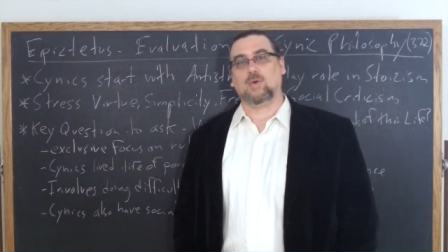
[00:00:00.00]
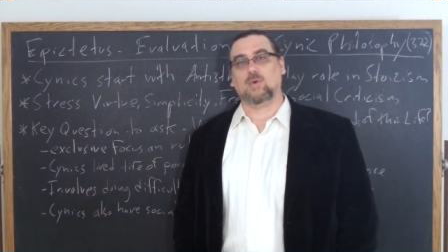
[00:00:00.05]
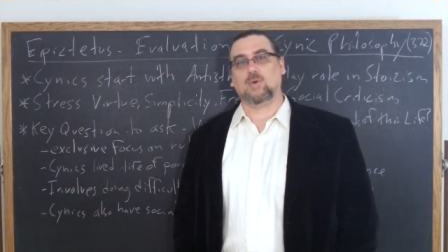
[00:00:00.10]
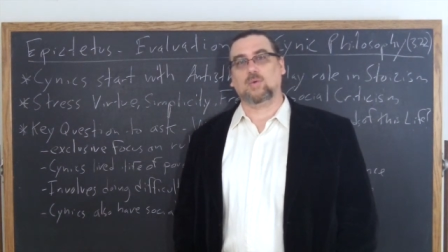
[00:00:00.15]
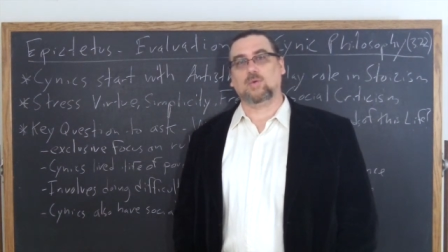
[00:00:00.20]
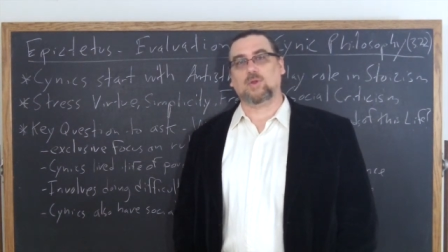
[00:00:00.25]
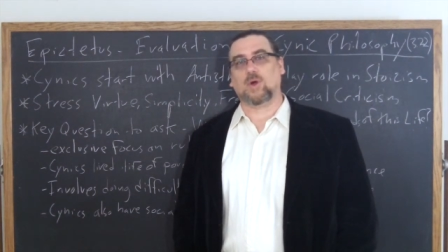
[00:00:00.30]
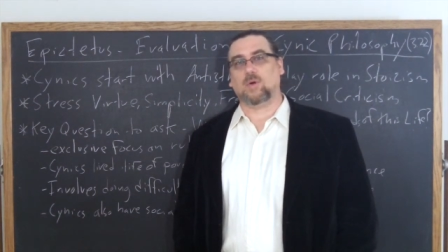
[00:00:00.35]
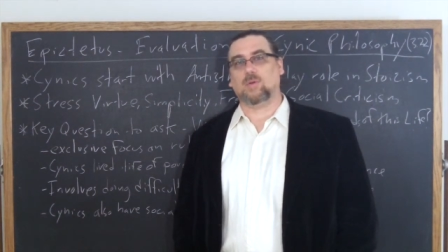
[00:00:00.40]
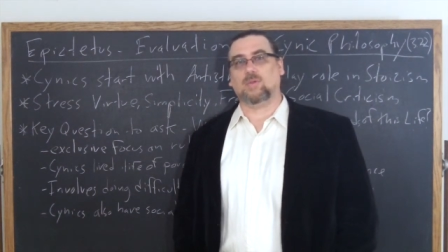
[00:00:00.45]

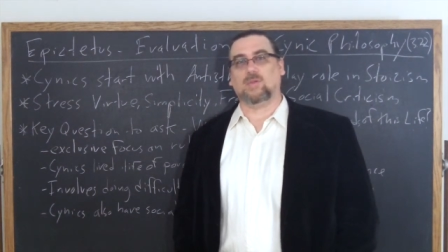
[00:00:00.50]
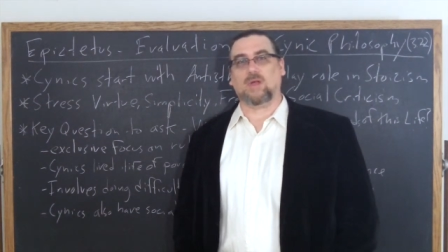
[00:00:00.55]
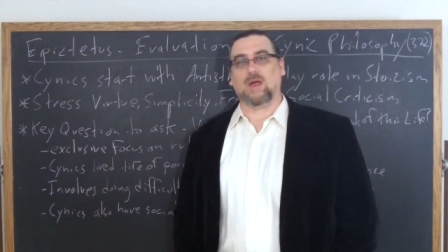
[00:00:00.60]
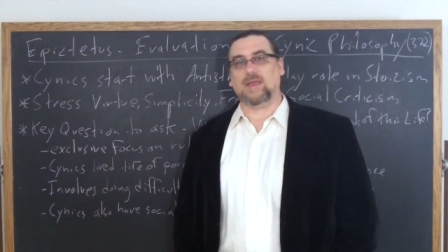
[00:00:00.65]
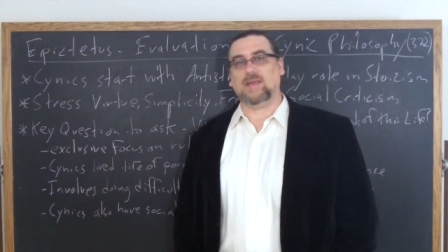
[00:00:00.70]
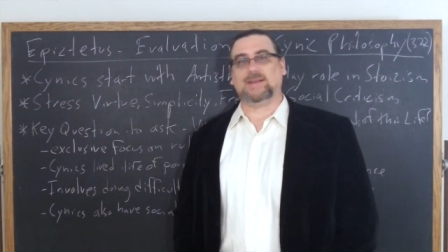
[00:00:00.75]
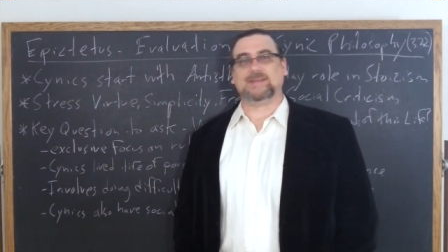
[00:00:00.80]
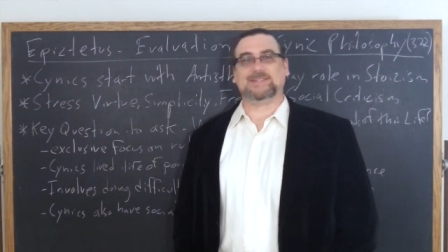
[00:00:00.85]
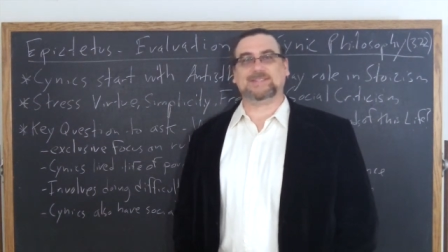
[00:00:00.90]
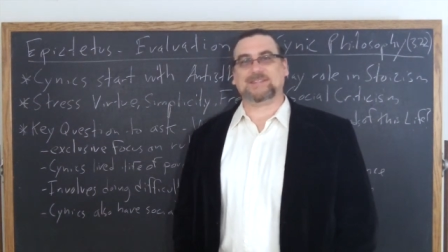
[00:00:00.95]
who don't
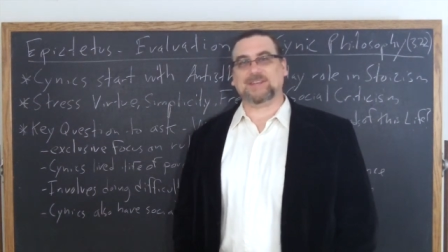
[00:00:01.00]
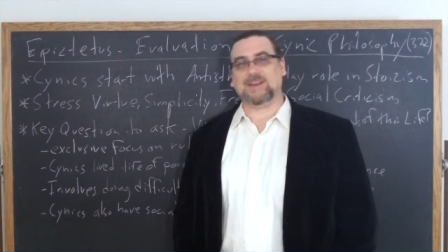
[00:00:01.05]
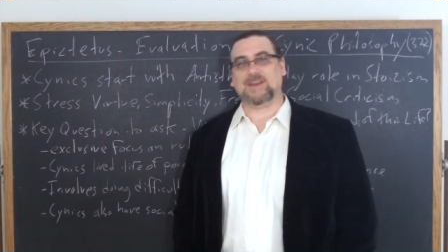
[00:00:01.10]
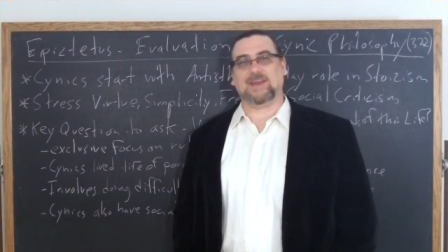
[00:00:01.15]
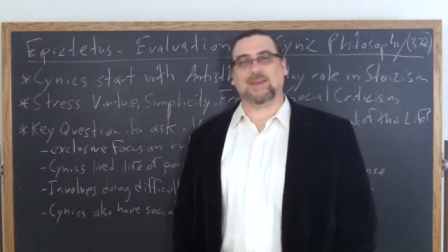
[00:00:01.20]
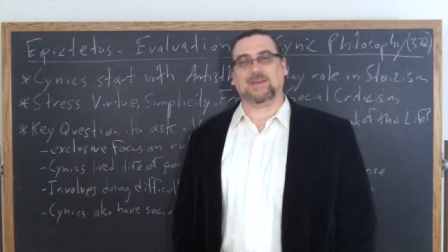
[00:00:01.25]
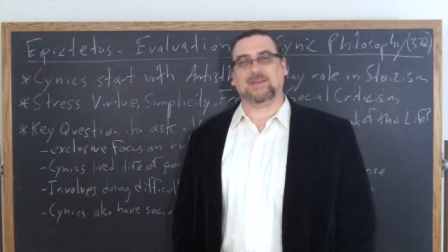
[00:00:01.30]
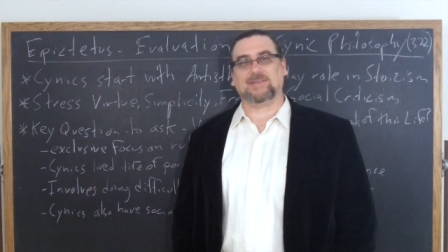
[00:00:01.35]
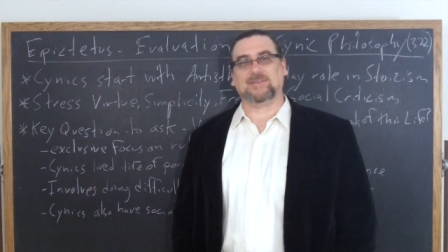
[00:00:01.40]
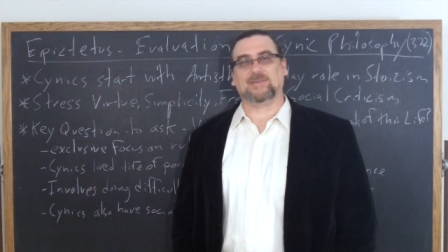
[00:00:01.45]
like
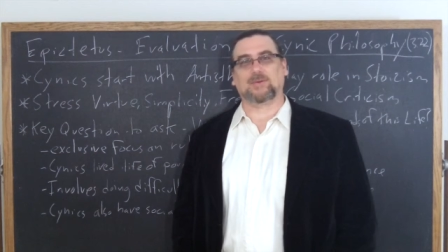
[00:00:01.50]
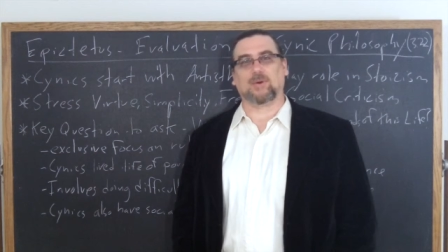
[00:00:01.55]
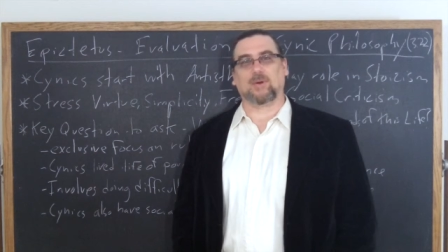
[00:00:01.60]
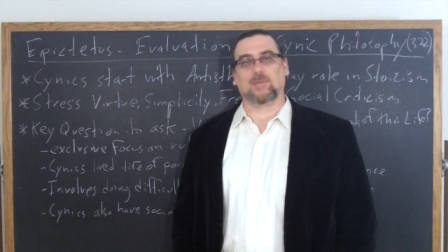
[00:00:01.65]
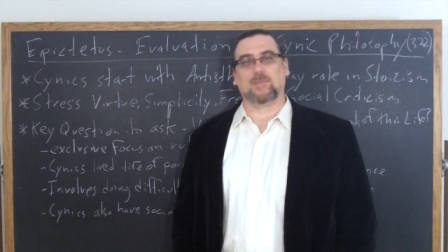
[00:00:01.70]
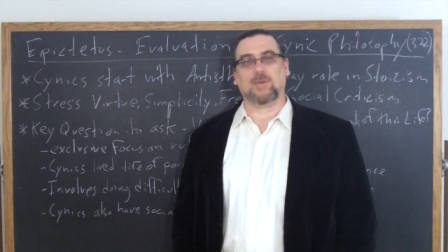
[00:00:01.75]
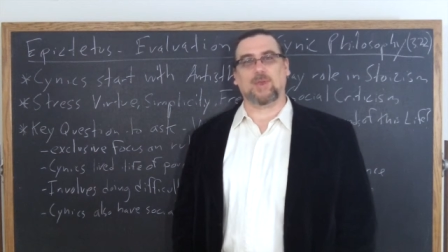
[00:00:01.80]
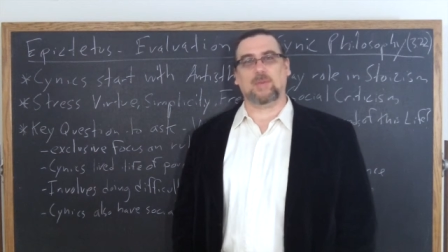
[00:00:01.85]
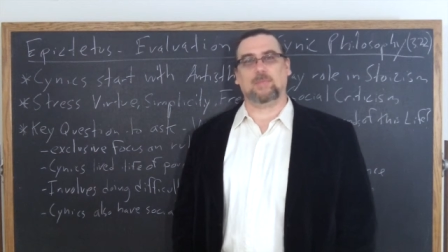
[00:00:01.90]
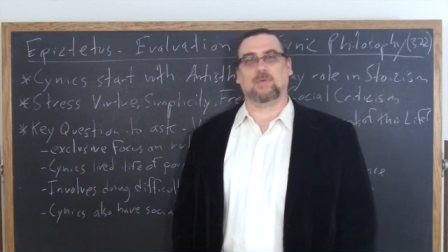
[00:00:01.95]
cynics
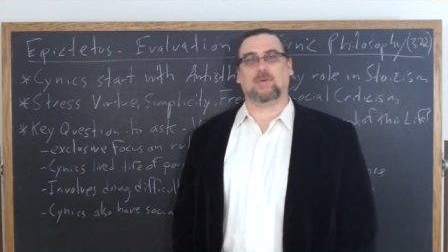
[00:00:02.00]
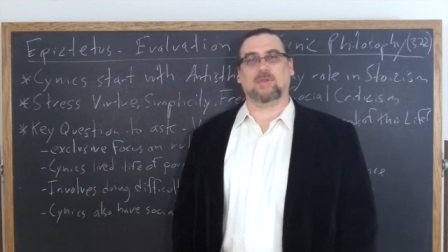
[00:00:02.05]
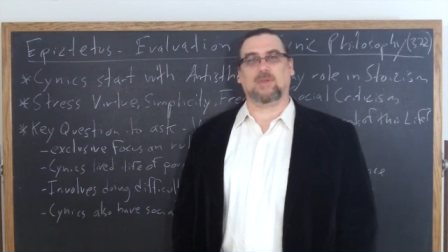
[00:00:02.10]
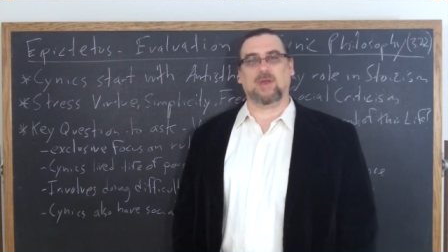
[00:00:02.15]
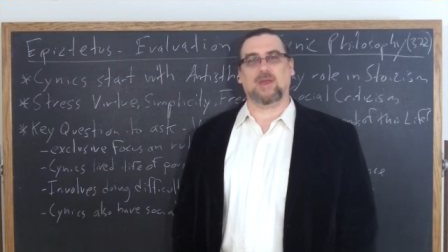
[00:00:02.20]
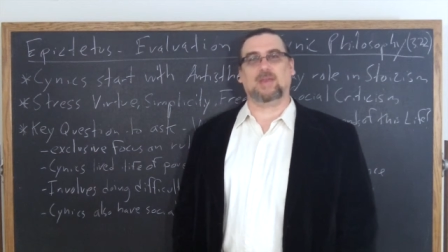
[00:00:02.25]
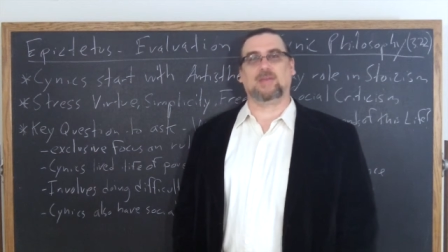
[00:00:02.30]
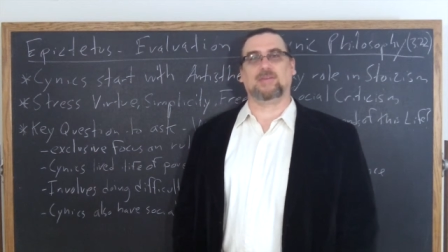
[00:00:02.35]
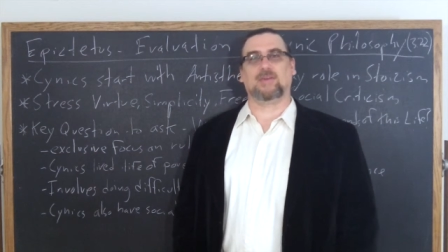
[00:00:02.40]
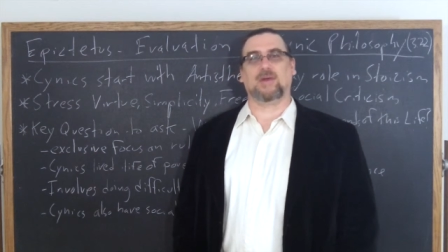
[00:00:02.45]
or people
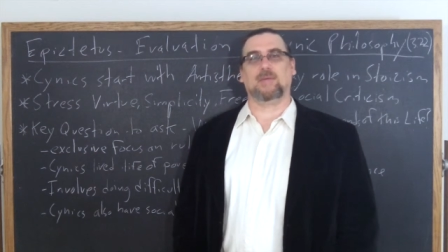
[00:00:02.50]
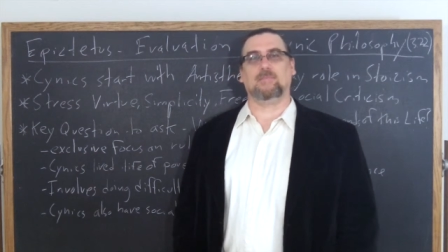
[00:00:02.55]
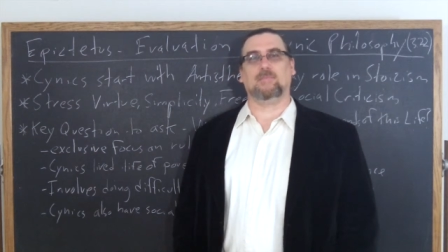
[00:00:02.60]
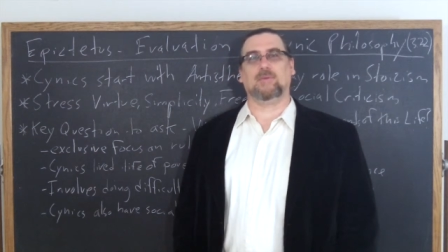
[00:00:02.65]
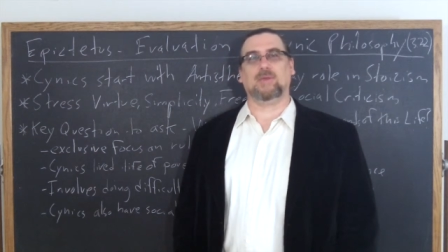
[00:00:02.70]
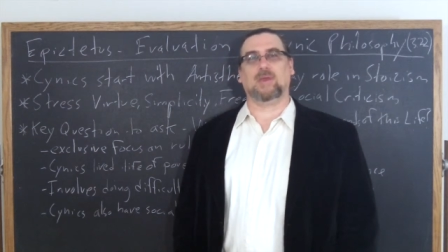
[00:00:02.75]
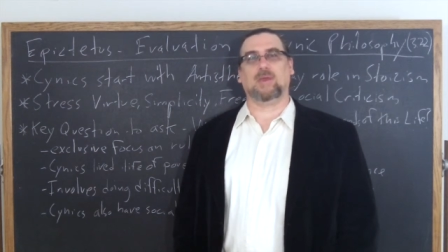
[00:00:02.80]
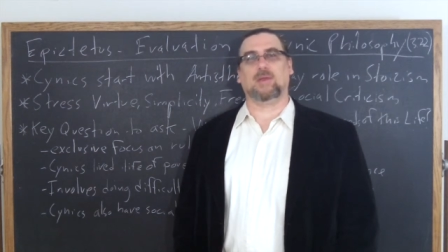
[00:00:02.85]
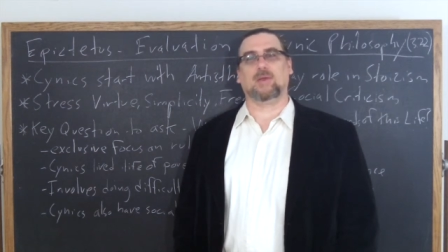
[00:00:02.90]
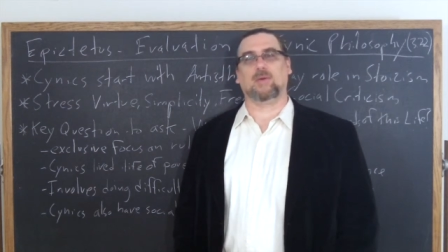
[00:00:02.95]
like them
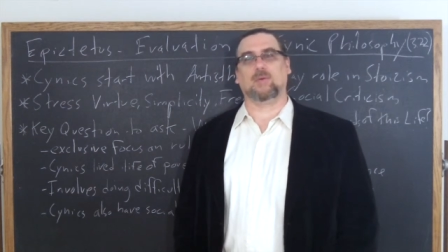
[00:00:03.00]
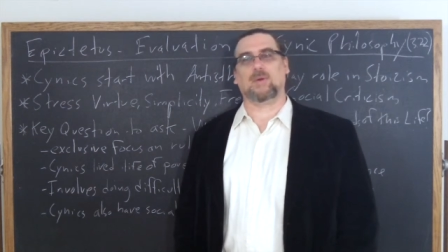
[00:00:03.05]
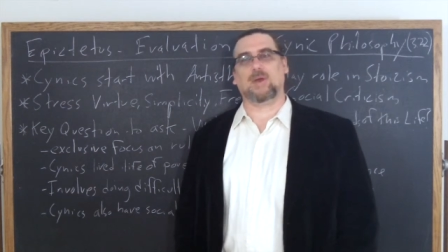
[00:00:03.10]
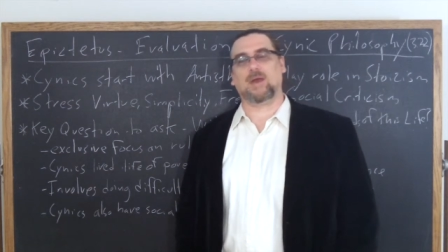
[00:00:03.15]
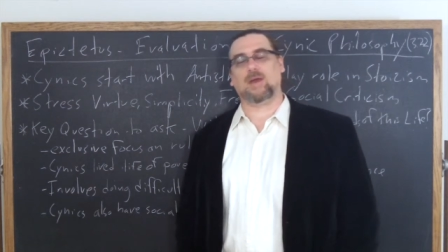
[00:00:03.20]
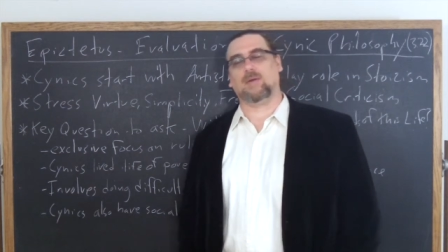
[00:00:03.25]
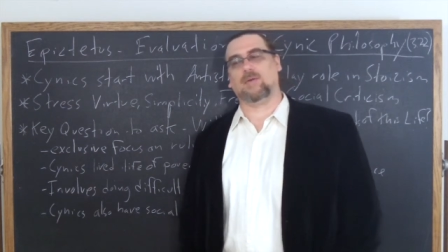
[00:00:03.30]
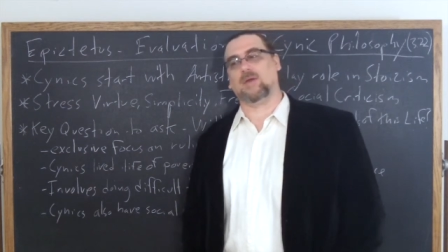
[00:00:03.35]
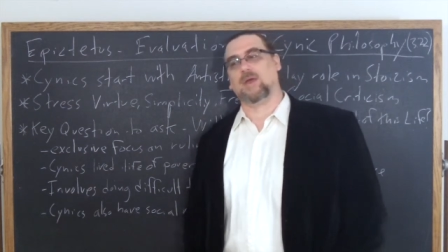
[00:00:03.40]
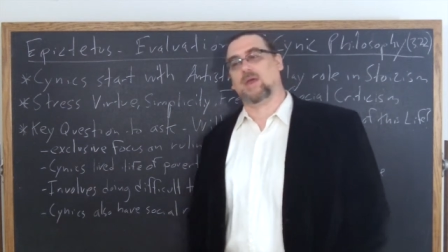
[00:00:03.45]
being
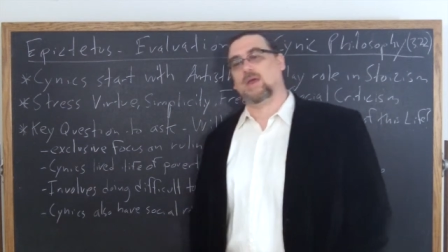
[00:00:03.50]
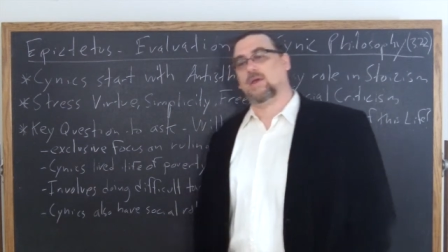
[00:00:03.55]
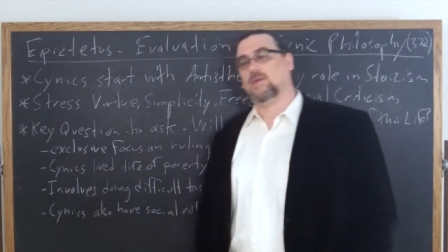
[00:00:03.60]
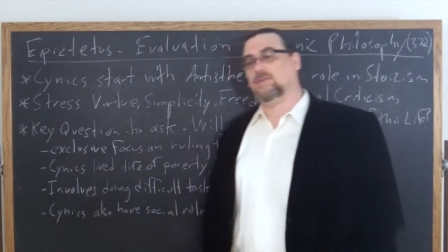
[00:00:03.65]
around.